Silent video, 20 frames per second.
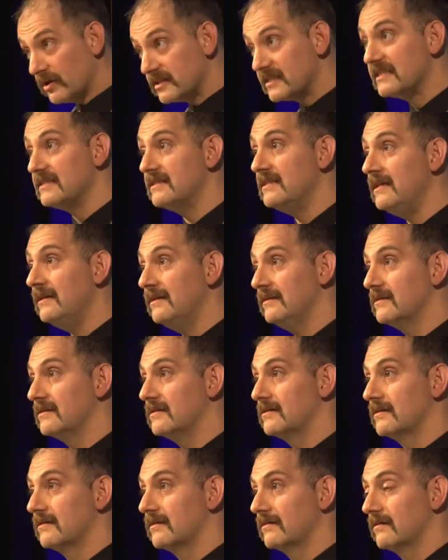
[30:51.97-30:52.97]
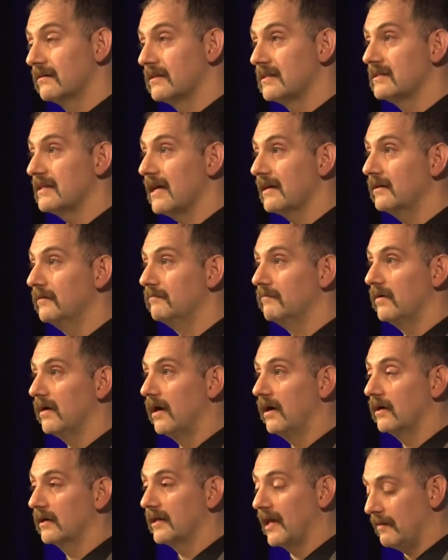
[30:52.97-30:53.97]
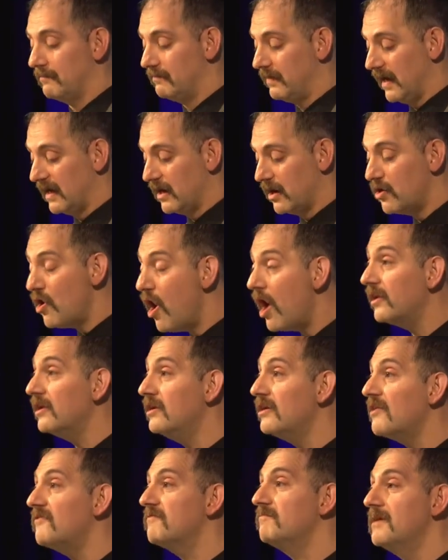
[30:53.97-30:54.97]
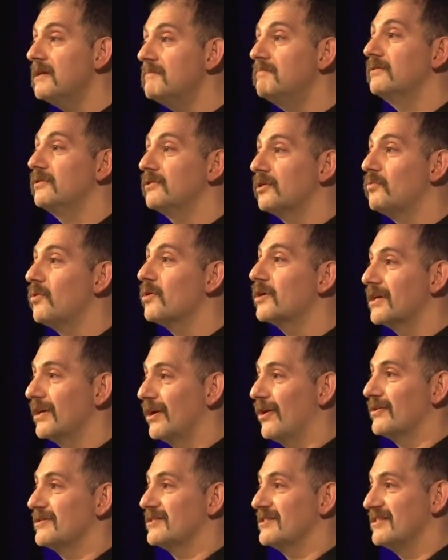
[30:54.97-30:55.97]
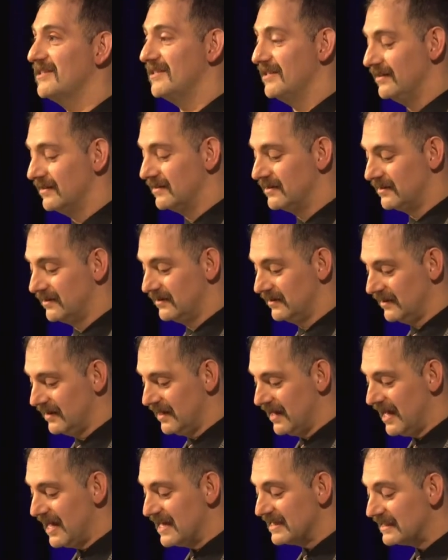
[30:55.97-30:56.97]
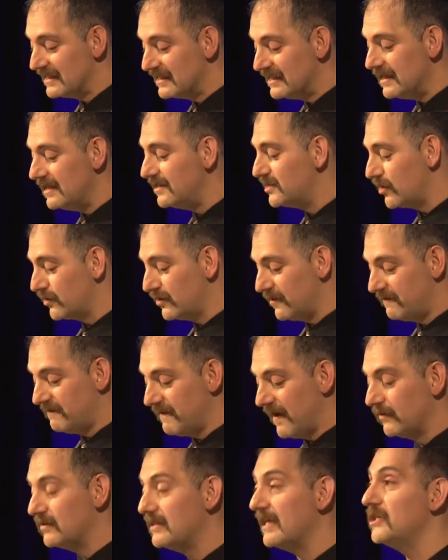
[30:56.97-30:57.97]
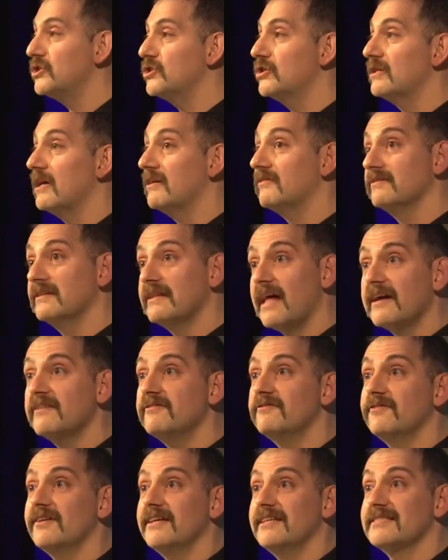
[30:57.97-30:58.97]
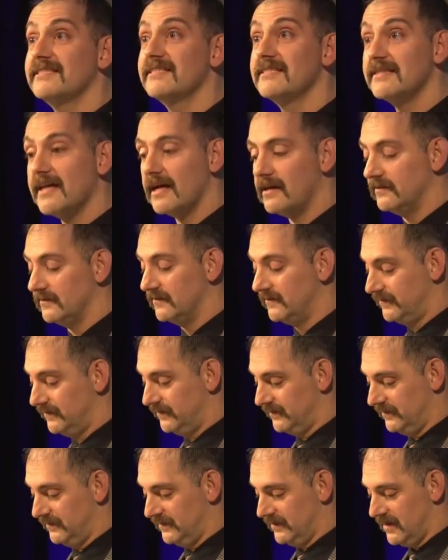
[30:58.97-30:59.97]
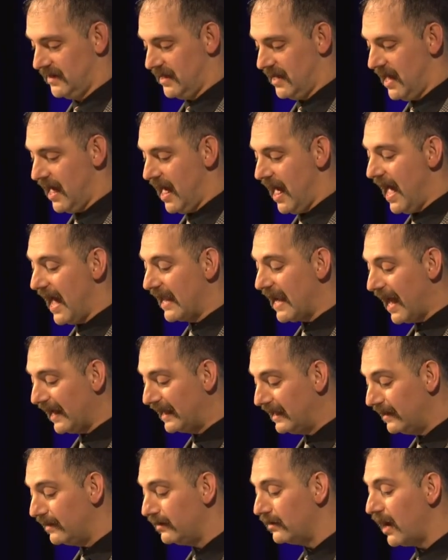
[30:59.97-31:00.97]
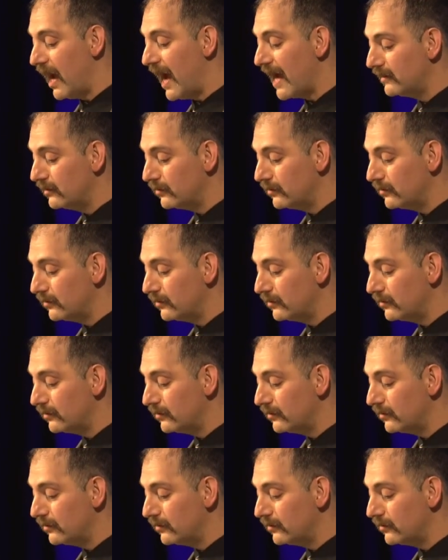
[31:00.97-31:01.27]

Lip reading: On seeds, the second campaign, not enough people are working on seeds. Seeds are the foundation of life itself. And here